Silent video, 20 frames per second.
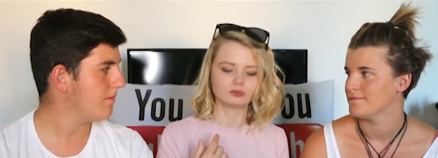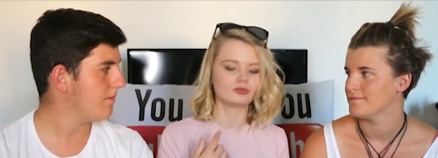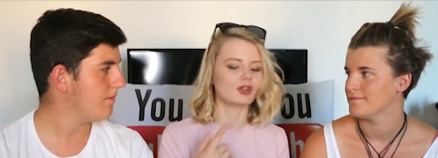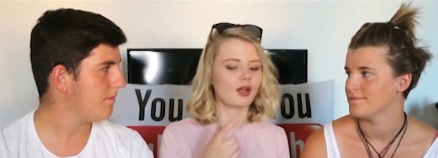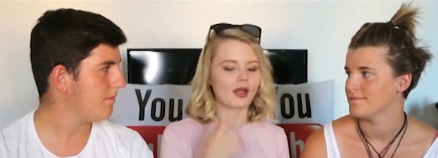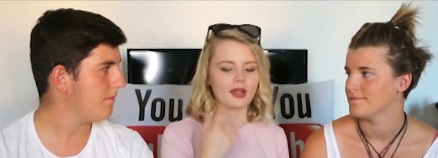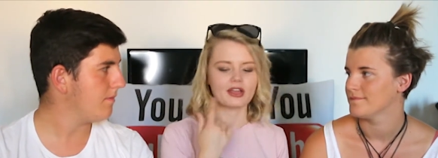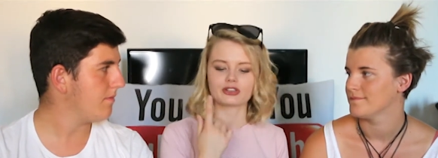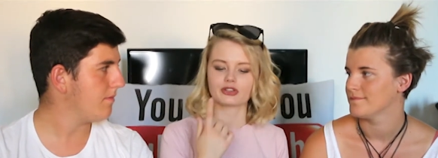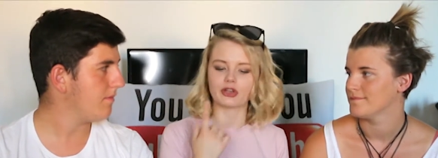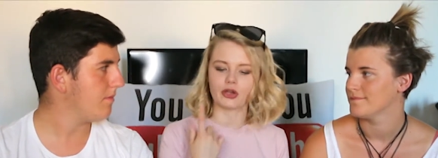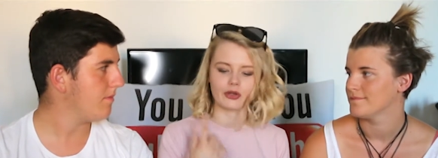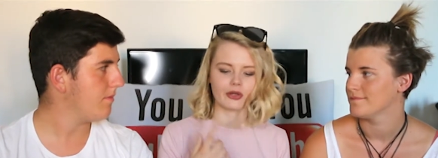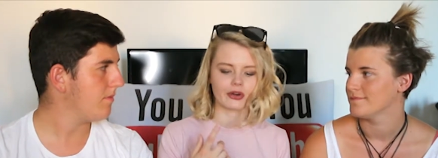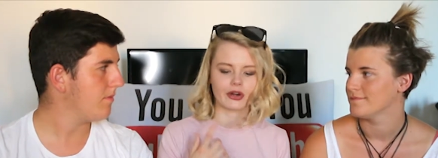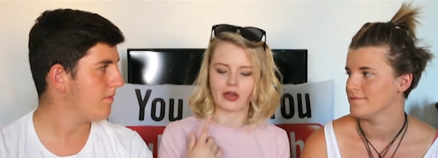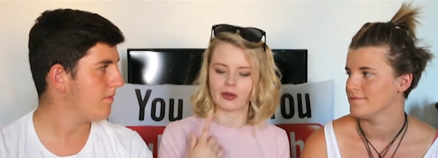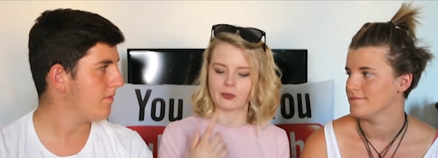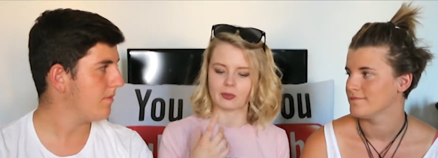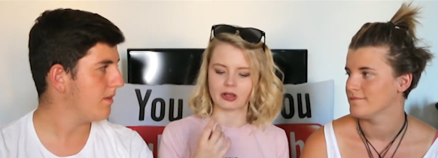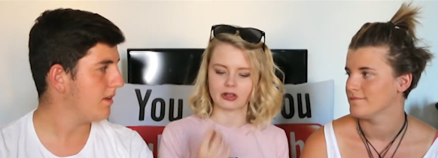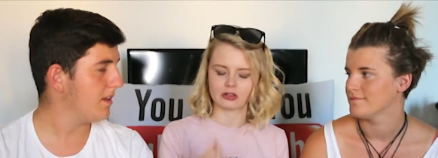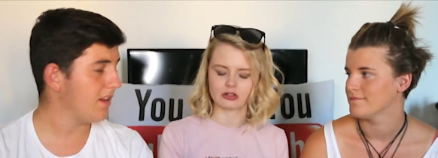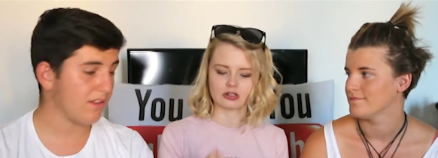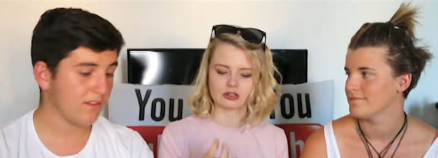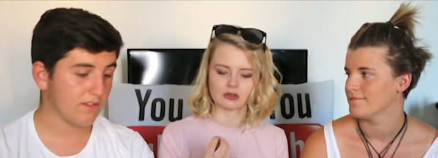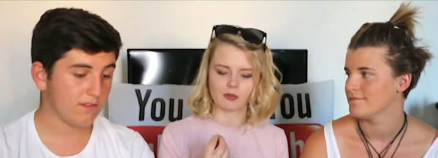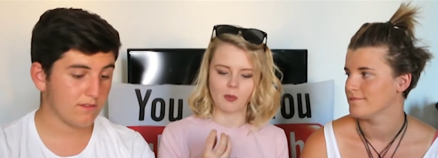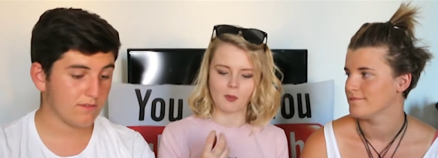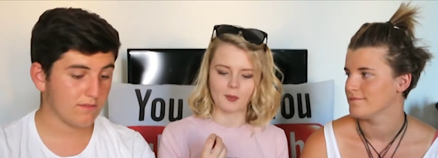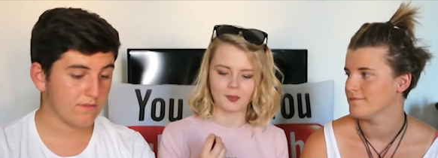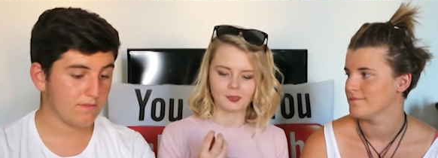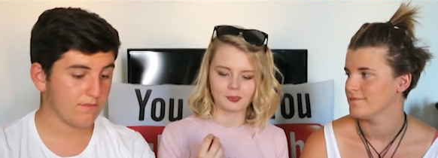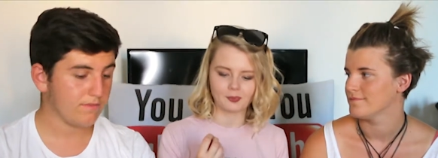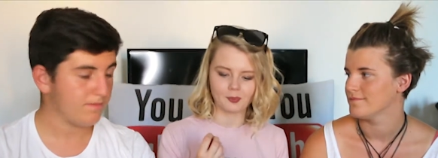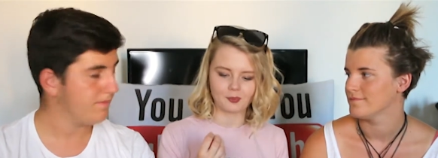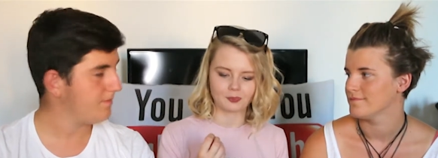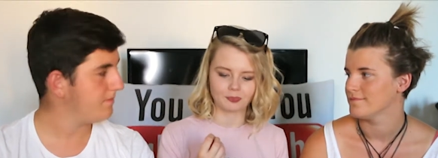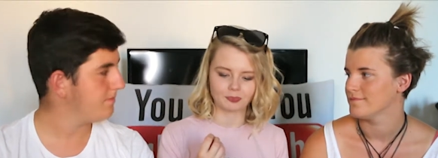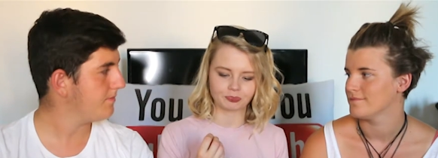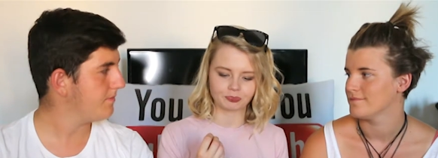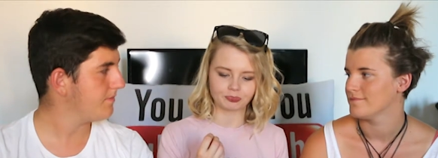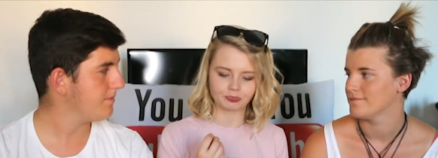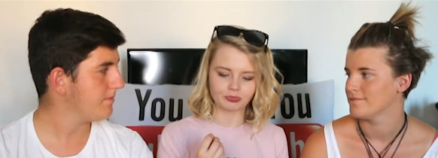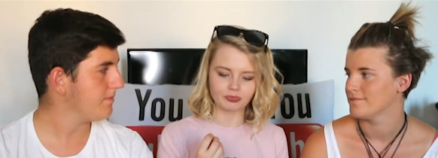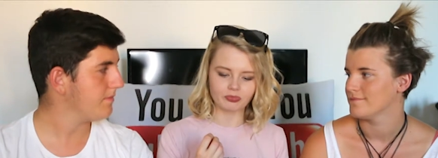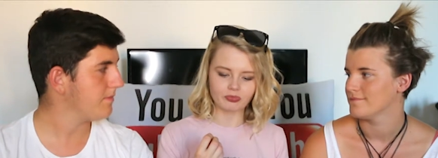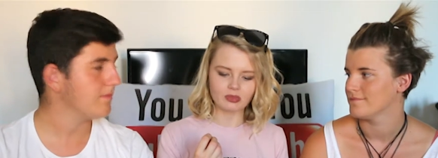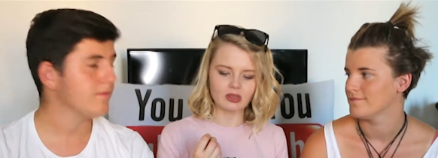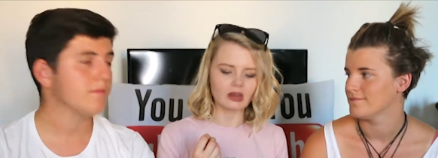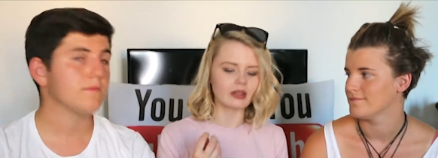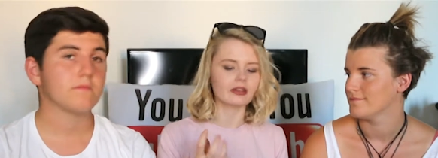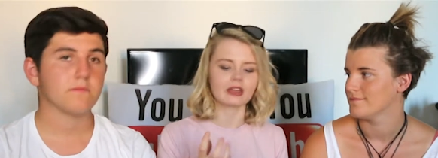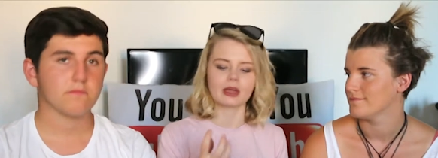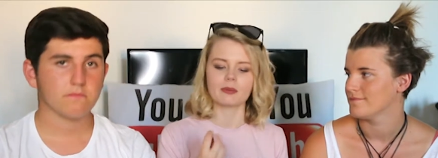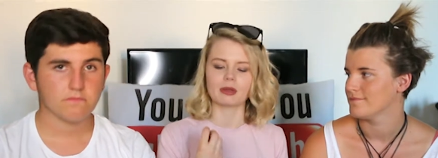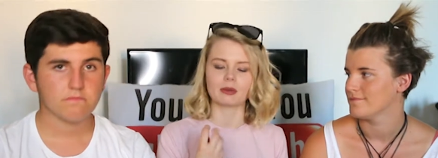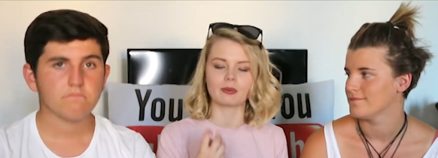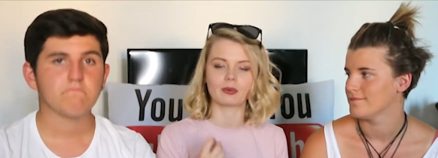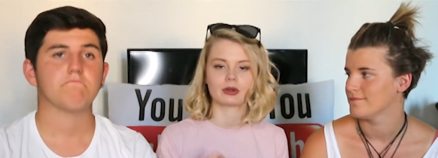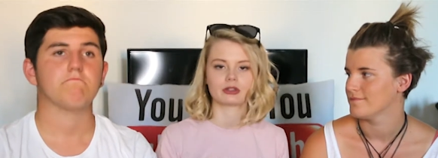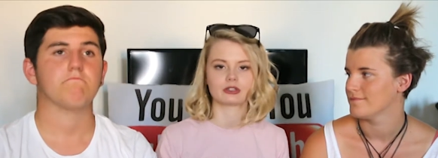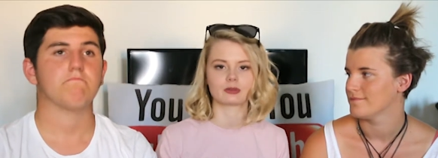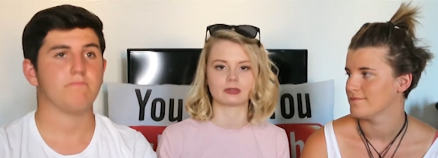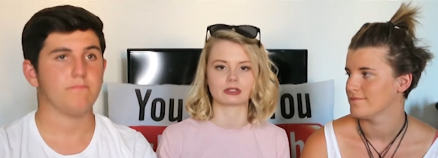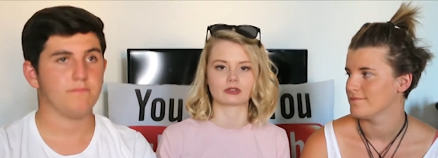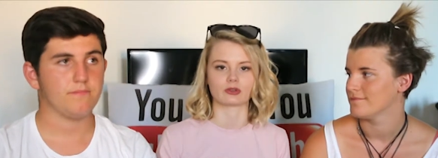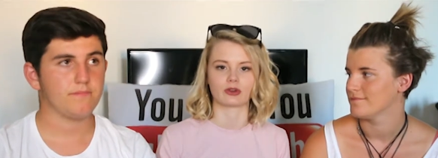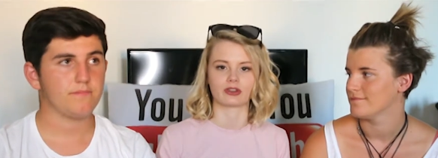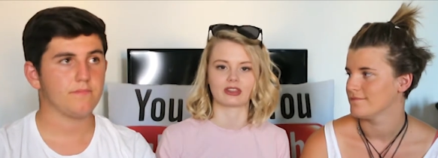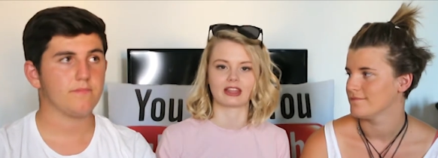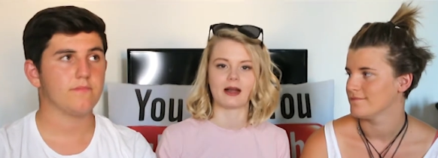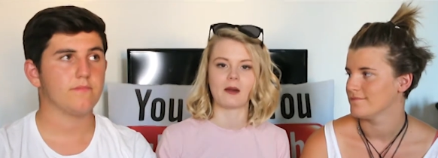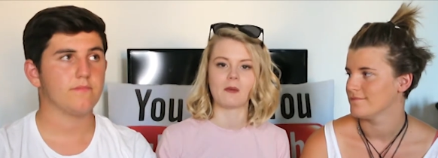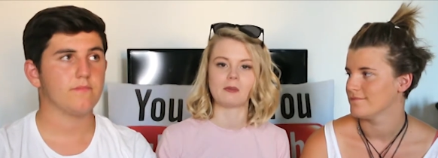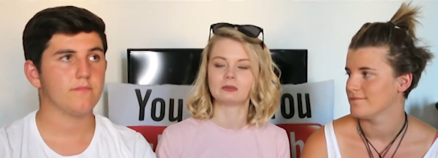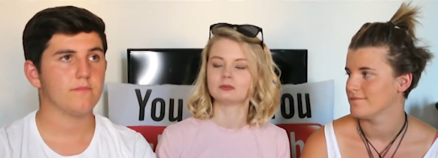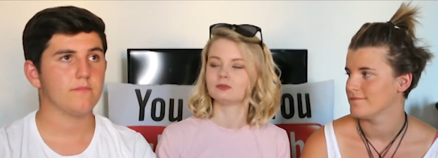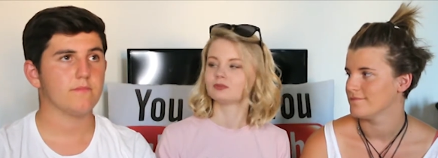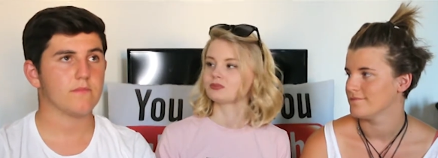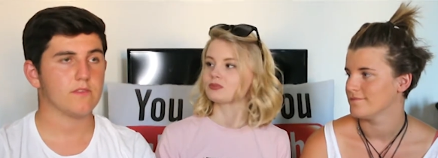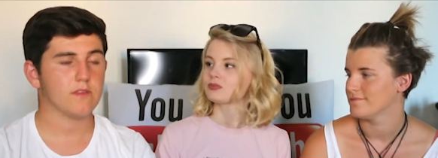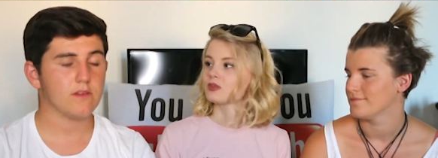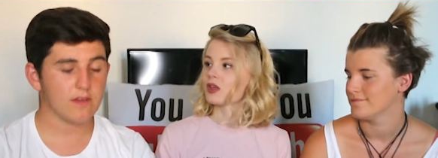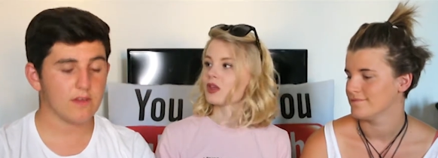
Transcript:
Speaker 1: No, it's coconut because it is. Yeah, baby whites would be strong. than that.